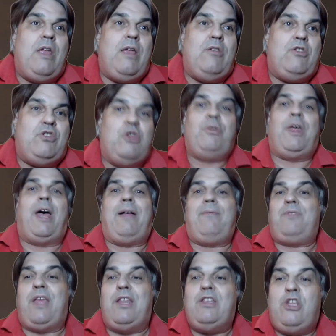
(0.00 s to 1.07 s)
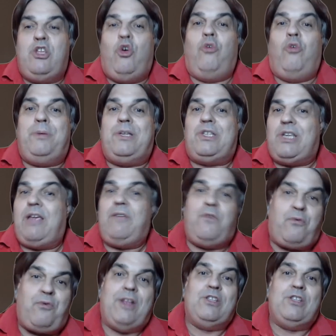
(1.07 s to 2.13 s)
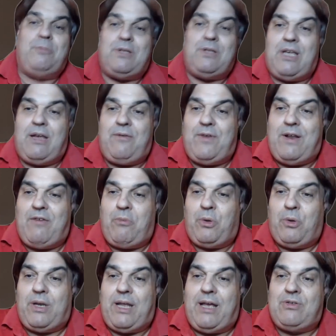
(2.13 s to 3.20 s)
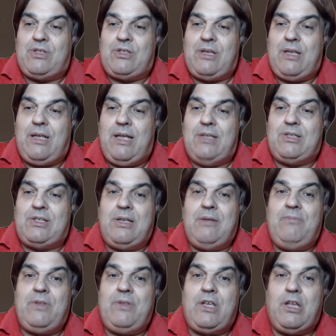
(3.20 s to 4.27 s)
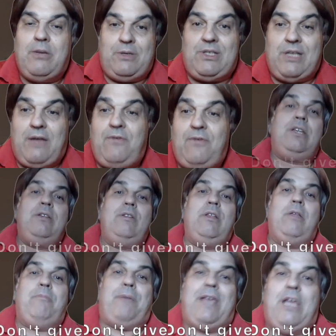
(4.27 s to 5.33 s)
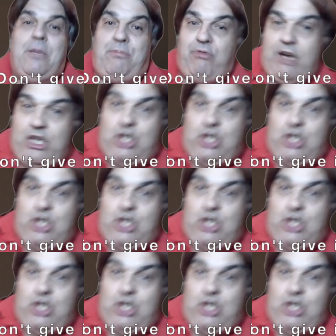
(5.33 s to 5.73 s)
Do that, then you'll be safe, your friends will be safe, and everybody else is going to be safe. Peer pressure.